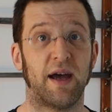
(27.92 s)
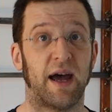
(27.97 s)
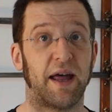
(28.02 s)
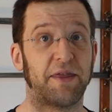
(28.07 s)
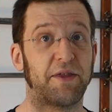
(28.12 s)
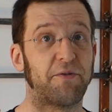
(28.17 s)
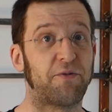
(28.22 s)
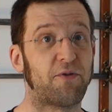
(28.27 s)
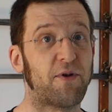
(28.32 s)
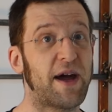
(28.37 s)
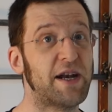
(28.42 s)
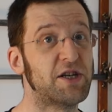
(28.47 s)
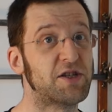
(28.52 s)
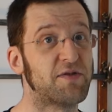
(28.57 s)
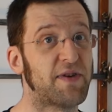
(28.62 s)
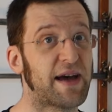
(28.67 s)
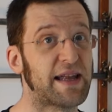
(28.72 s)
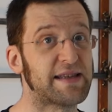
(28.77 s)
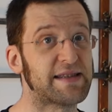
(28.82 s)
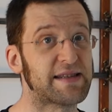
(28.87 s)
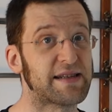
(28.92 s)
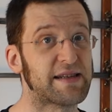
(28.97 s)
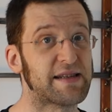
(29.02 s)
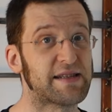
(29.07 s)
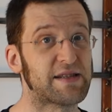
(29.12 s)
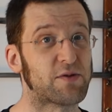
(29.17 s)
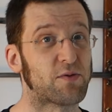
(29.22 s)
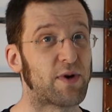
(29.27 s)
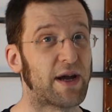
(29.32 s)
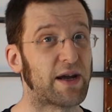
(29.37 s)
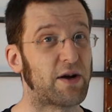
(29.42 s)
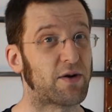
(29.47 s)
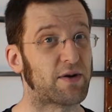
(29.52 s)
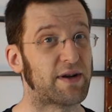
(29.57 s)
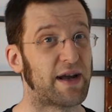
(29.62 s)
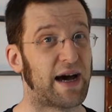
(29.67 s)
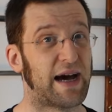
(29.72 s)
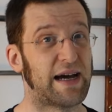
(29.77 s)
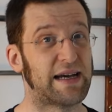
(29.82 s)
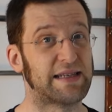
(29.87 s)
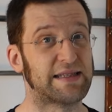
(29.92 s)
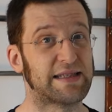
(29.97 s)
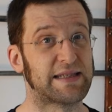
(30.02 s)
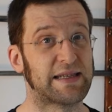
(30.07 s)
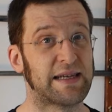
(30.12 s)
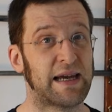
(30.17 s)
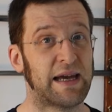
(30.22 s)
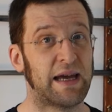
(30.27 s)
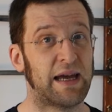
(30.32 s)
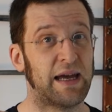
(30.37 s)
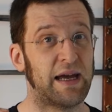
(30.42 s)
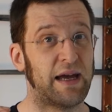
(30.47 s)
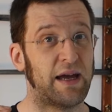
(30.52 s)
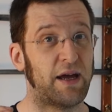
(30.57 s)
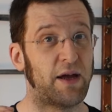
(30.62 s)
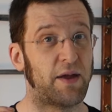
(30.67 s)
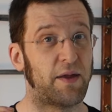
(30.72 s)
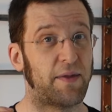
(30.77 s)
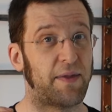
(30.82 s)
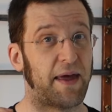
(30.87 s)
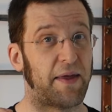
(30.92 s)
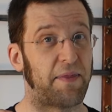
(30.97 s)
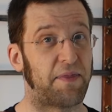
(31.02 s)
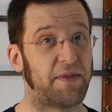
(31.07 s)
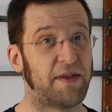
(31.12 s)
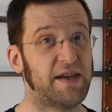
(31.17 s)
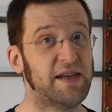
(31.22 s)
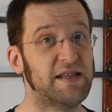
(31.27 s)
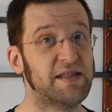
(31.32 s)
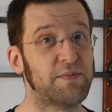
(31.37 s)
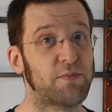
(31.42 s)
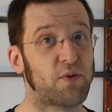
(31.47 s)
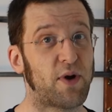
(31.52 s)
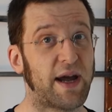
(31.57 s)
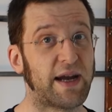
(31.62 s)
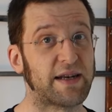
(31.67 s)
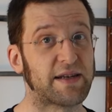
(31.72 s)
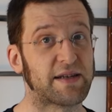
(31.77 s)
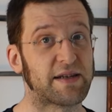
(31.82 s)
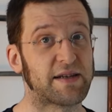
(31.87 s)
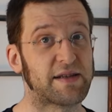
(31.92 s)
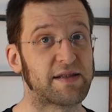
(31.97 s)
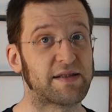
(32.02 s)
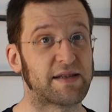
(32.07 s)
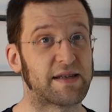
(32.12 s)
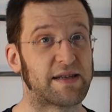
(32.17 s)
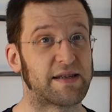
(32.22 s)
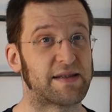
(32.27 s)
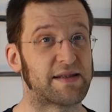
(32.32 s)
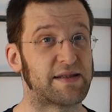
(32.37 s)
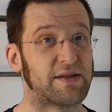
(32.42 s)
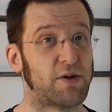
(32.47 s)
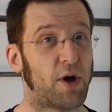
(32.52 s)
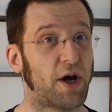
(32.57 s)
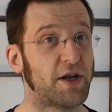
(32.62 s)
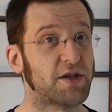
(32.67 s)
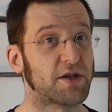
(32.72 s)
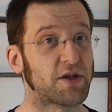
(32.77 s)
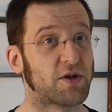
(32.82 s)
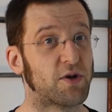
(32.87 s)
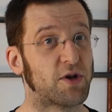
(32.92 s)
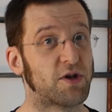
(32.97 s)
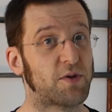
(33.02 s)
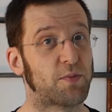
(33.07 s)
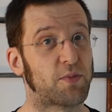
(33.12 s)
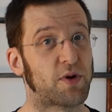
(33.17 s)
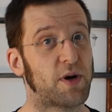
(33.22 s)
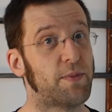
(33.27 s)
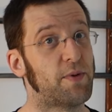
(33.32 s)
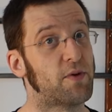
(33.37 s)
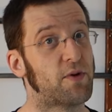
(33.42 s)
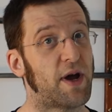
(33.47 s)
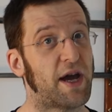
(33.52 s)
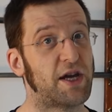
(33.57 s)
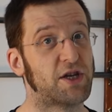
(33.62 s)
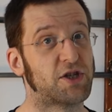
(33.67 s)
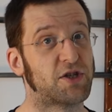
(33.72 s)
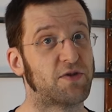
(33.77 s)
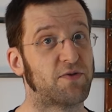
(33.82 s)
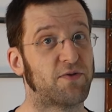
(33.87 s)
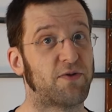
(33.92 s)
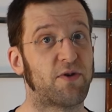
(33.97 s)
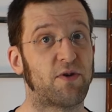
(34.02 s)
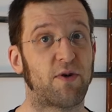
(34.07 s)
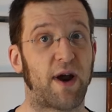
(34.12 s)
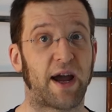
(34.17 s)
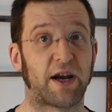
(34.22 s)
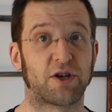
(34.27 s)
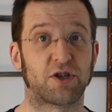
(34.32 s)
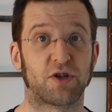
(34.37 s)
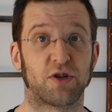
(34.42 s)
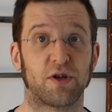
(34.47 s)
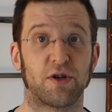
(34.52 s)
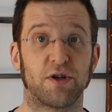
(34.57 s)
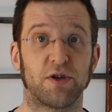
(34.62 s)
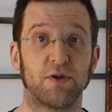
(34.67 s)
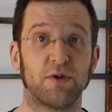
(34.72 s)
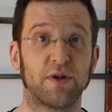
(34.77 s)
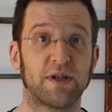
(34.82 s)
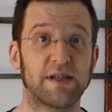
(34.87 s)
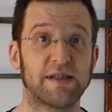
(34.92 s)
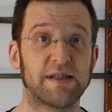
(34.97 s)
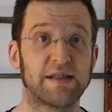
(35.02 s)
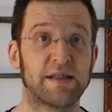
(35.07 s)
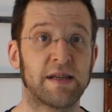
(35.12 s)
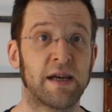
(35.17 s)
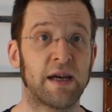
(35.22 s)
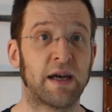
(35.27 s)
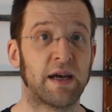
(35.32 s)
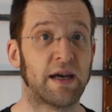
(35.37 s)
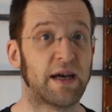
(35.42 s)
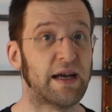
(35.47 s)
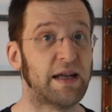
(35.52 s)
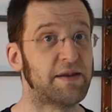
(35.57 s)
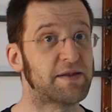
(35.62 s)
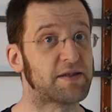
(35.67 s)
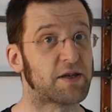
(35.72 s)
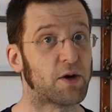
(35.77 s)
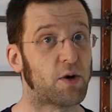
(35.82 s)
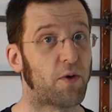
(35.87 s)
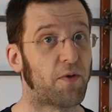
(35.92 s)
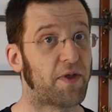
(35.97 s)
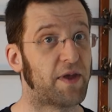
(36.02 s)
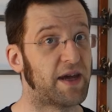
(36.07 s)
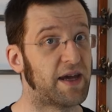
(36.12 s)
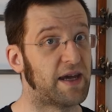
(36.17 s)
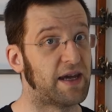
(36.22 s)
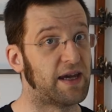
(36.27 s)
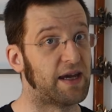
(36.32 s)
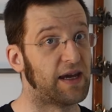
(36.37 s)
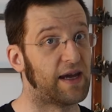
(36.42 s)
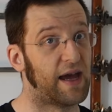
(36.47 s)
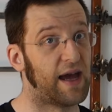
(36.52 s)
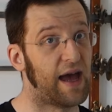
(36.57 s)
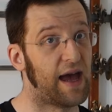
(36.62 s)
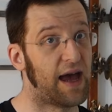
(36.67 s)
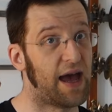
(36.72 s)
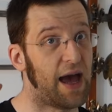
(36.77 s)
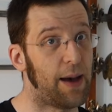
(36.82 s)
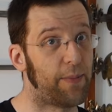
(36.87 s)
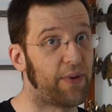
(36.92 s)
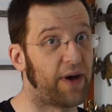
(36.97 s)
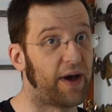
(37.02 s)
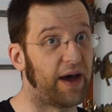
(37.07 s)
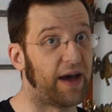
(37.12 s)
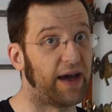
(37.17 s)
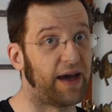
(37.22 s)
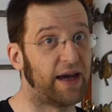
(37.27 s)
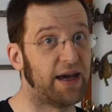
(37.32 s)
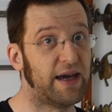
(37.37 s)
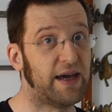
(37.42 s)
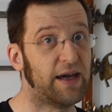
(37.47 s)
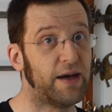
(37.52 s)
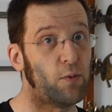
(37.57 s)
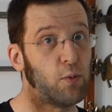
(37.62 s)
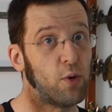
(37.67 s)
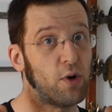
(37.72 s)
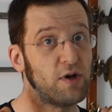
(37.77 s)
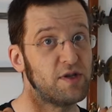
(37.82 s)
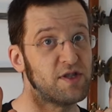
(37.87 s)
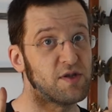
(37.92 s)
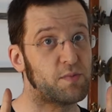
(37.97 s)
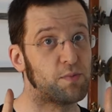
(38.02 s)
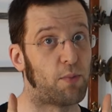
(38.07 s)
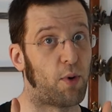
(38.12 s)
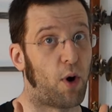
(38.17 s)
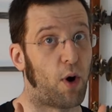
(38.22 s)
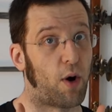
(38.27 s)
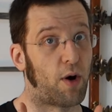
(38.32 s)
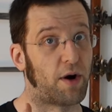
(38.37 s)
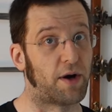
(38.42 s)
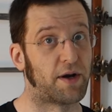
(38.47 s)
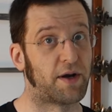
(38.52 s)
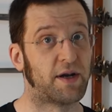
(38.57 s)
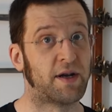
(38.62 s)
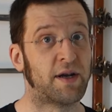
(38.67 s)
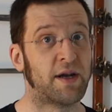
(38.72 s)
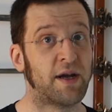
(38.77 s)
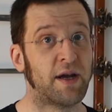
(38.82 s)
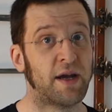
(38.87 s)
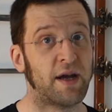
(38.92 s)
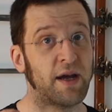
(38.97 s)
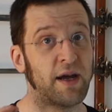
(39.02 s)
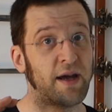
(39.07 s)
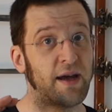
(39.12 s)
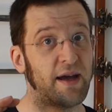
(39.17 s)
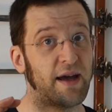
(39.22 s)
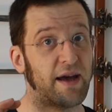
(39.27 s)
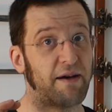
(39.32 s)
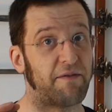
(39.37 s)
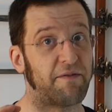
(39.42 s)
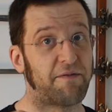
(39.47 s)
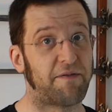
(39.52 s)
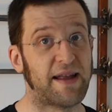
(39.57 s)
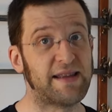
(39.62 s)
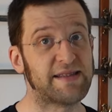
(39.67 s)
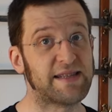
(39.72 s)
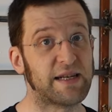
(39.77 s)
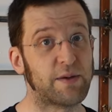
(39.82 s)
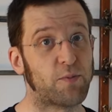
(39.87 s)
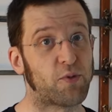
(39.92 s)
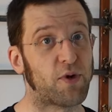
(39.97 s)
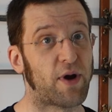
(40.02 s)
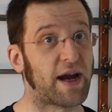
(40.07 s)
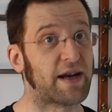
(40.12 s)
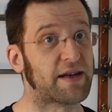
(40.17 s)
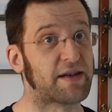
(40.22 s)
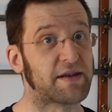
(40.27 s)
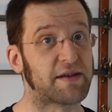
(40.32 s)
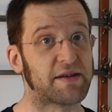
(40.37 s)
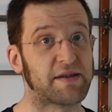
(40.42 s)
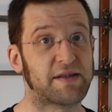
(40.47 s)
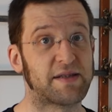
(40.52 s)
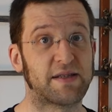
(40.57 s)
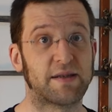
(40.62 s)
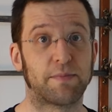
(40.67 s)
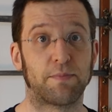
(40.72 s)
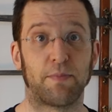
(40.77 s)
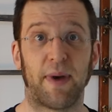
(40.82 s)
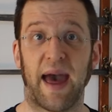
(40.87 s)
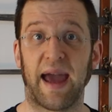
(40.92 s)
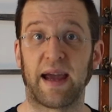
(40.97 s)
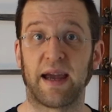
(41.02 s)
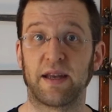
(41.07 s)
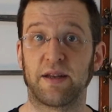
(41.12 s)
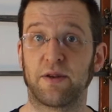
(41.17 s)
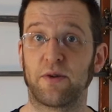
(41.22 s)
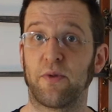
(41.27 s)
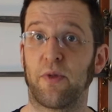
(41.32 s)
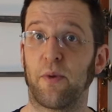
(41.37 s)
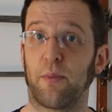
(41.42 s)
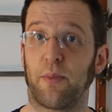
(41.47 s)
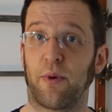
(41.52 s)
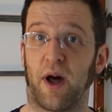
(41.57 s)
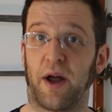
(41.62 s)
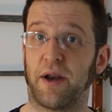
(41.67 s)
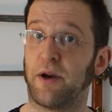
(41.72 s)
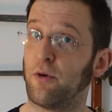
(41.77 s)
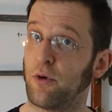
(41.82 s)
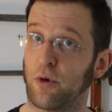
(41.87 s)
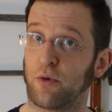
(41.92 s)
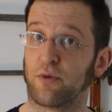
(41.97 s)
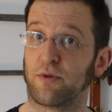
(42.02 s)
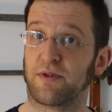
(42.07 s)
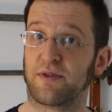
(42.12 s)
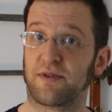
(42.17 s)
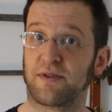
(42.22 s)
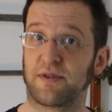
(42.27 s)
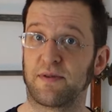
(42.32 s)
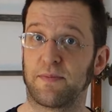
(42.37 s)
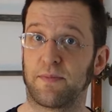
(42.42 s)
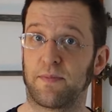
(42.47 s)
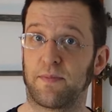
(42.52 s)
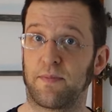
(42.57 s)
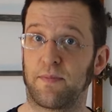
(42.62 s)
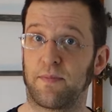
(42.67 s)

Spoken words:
And the French fencers recognized that this practice is not good preparation for actual duels, and so the Epee was born. A fencing practice back to the bloody roots.